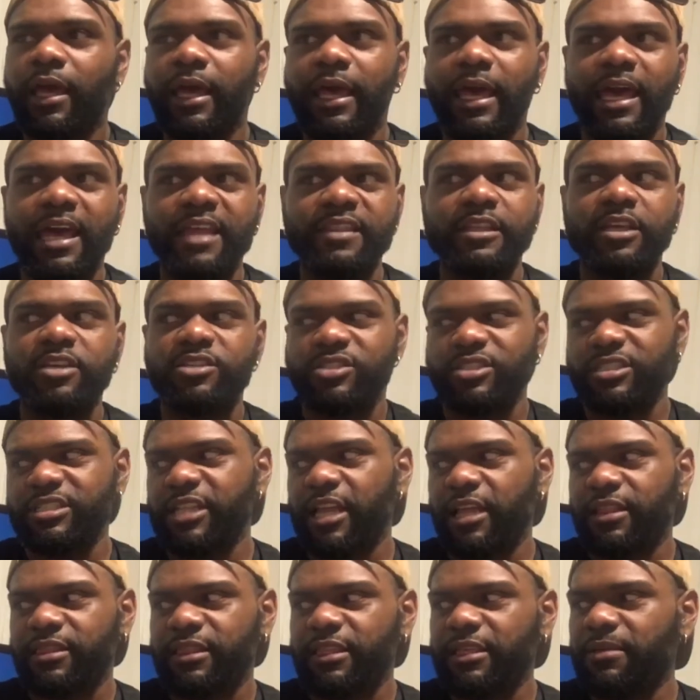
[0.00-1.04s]
And there's
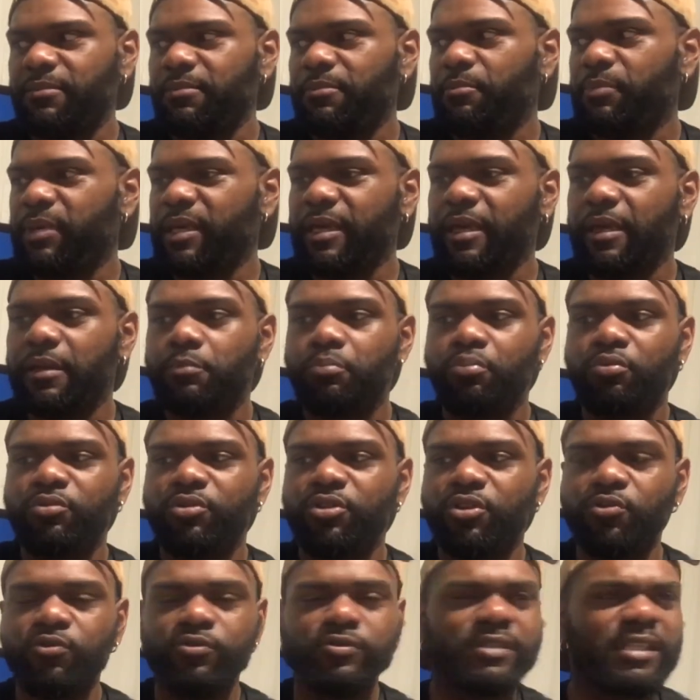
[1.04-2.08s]
nothing being
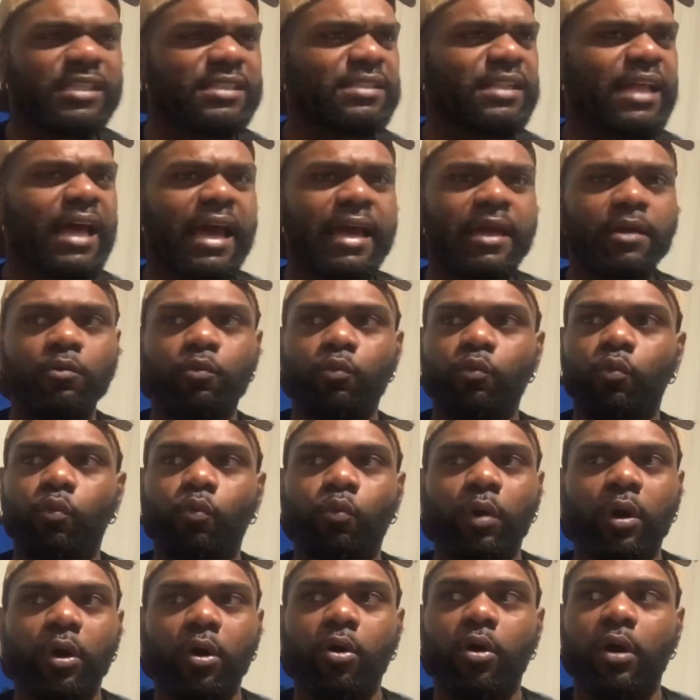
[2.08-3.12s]
produced. It's like,
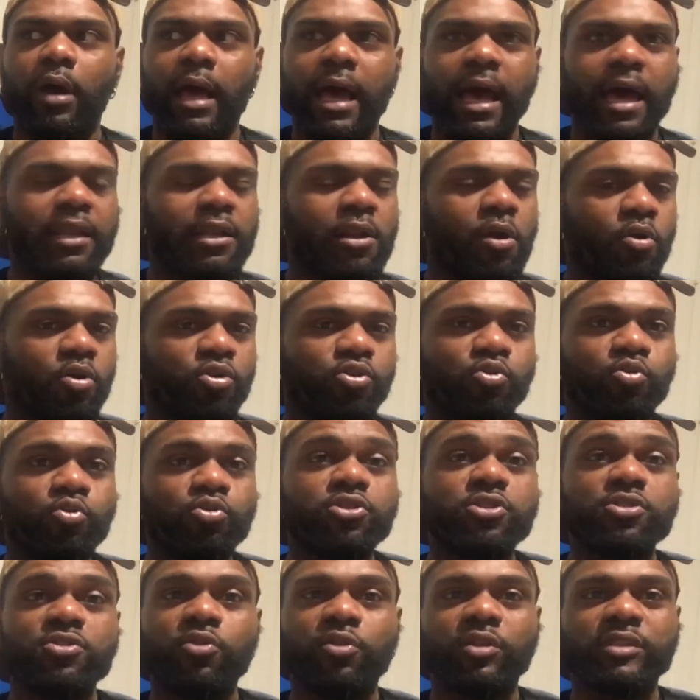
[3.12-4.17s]
well, how long are you
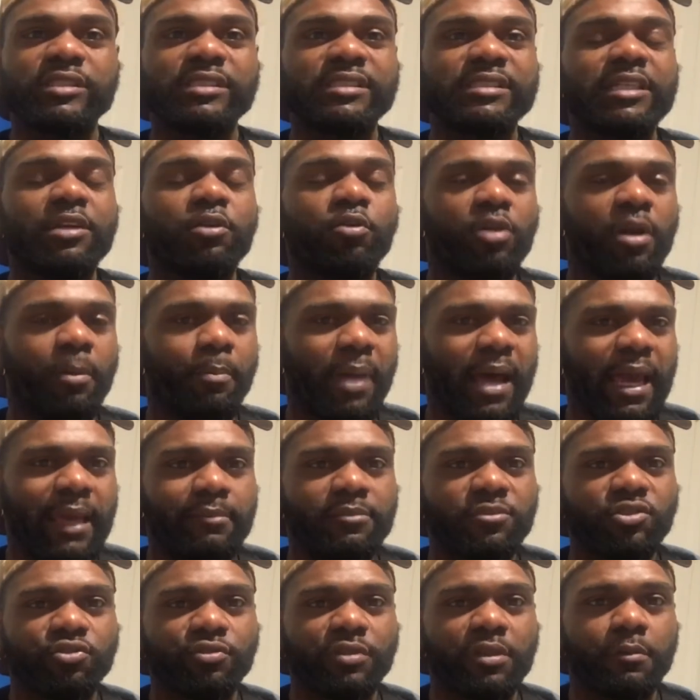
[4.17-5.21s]
just going to sit on a pipe
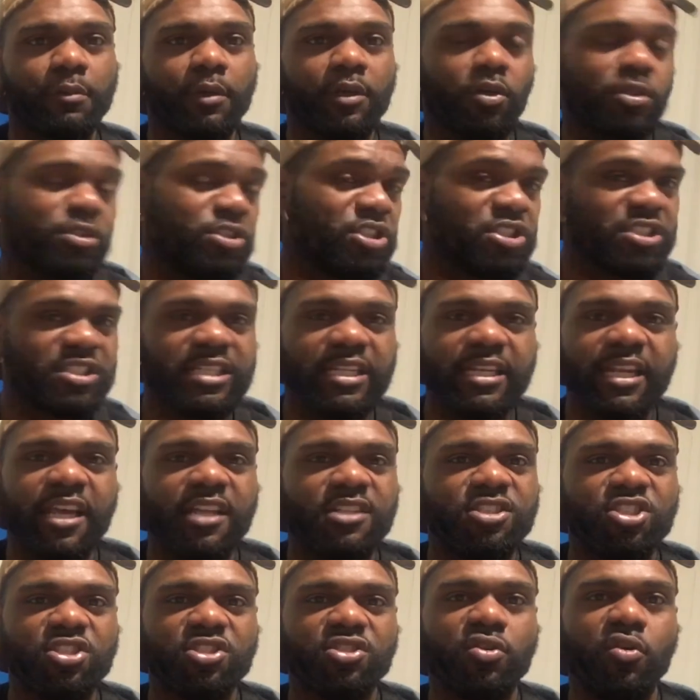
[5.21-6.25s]
dream and just sit there and
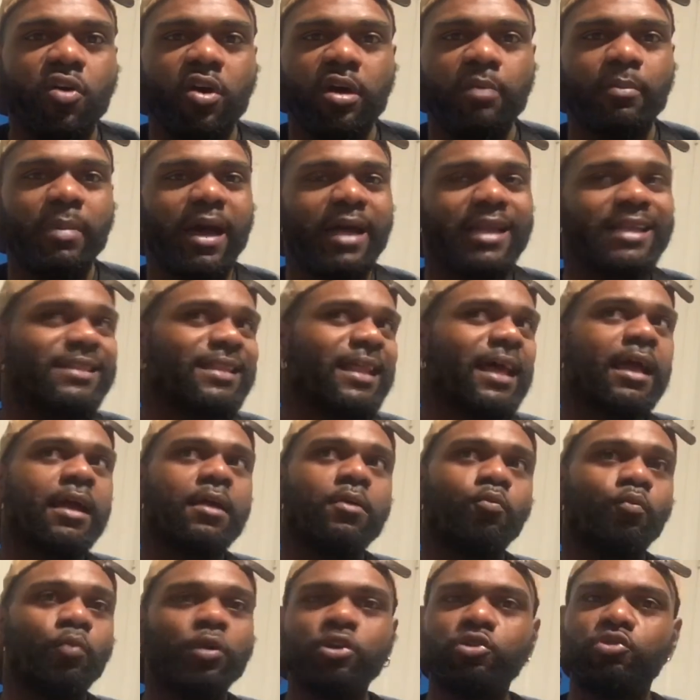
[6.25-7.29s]
just talk about it? Like,
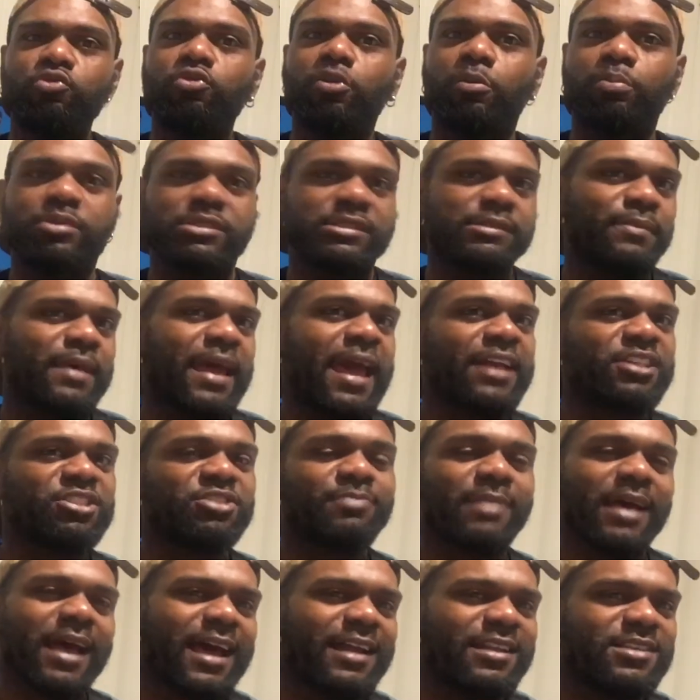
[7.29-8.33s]
when are you going to put some action
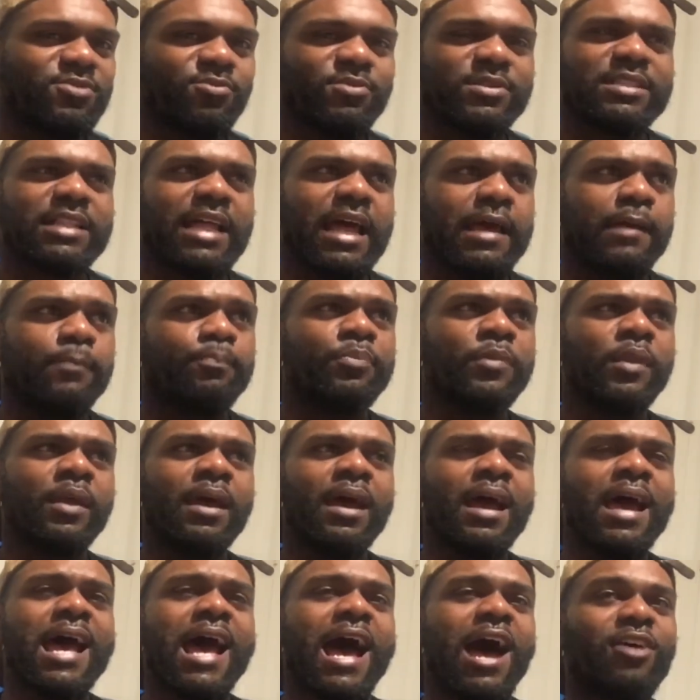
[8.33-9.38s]
behind it? So it's like,
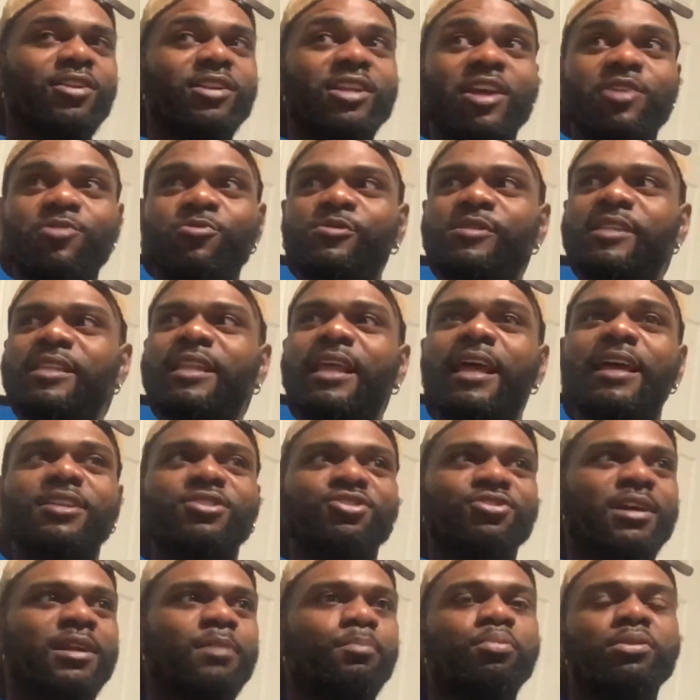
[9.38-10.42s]
how dare you sit there and
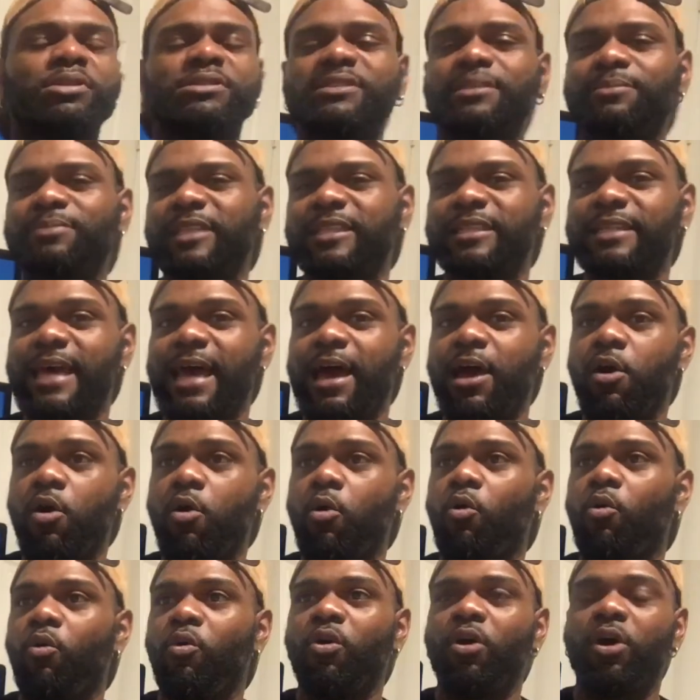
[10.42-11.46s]
try to put something down
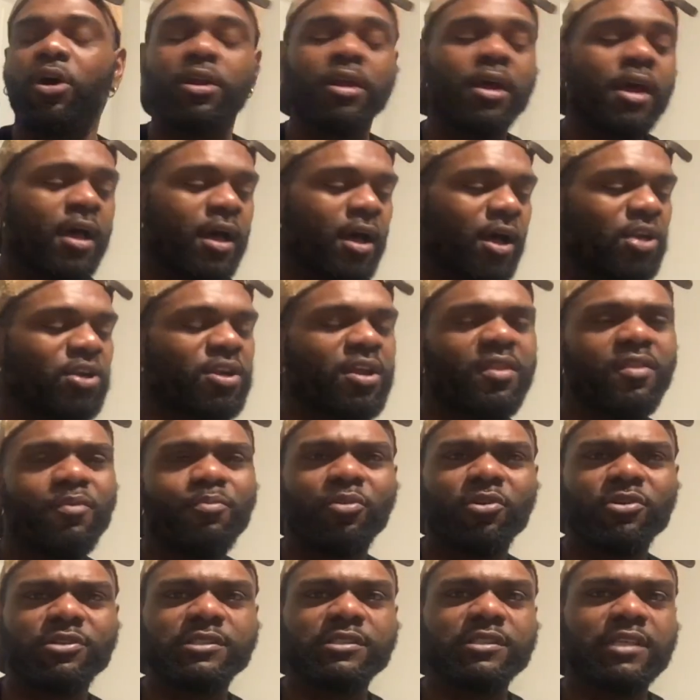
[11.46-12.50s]
on another
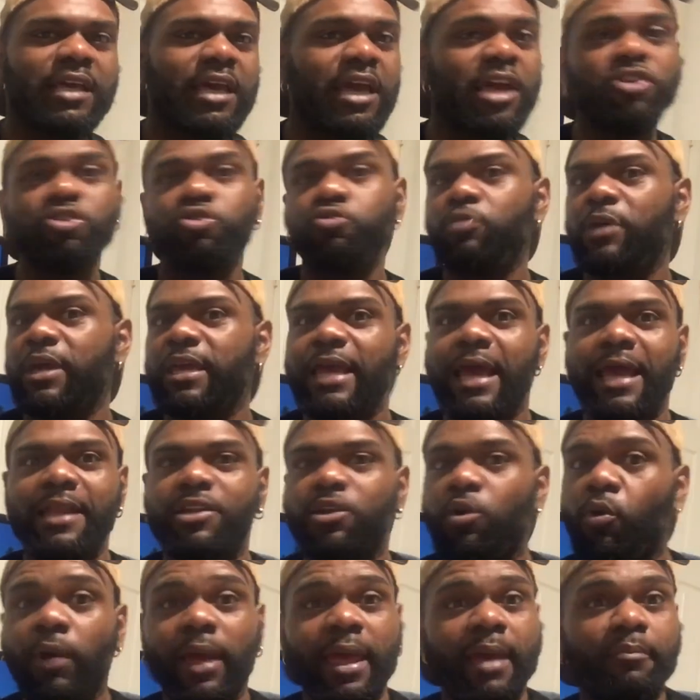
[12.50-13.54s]
person and you ain't got
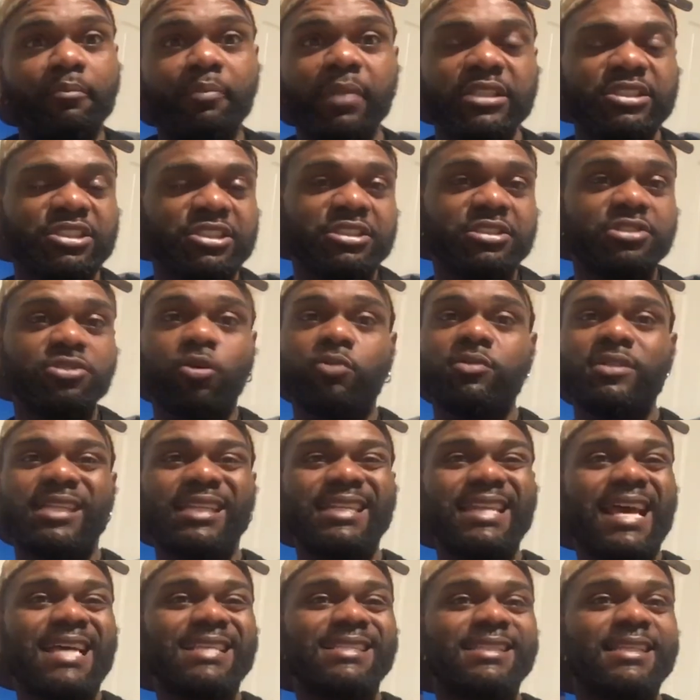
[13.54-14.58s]
no ambition, no
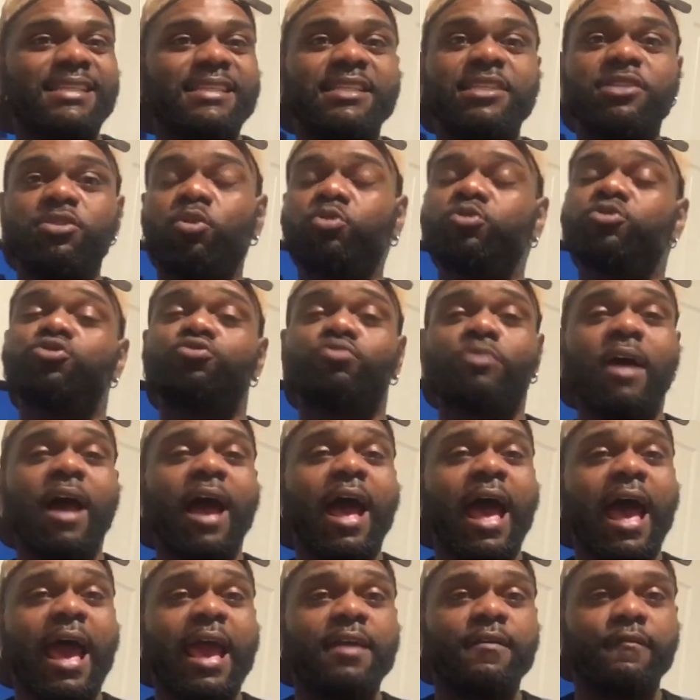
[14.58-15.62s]
tenacity, no
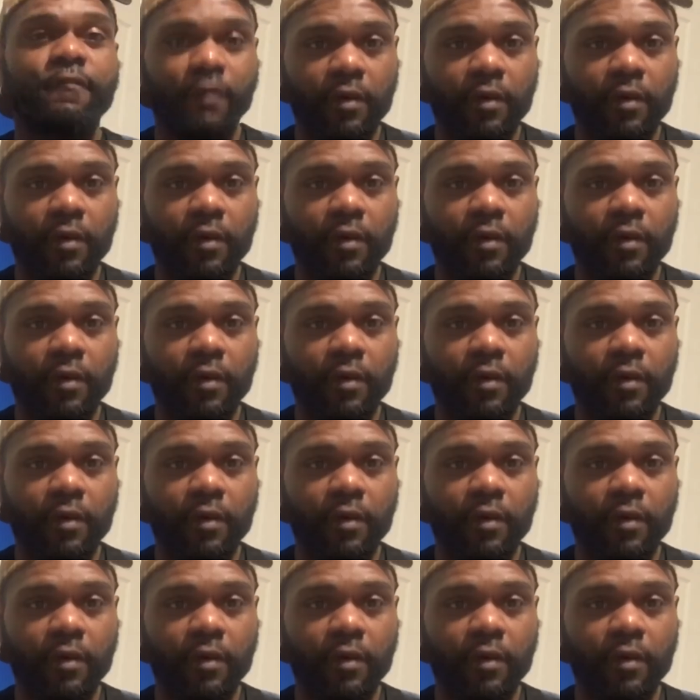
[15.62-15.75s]
drive,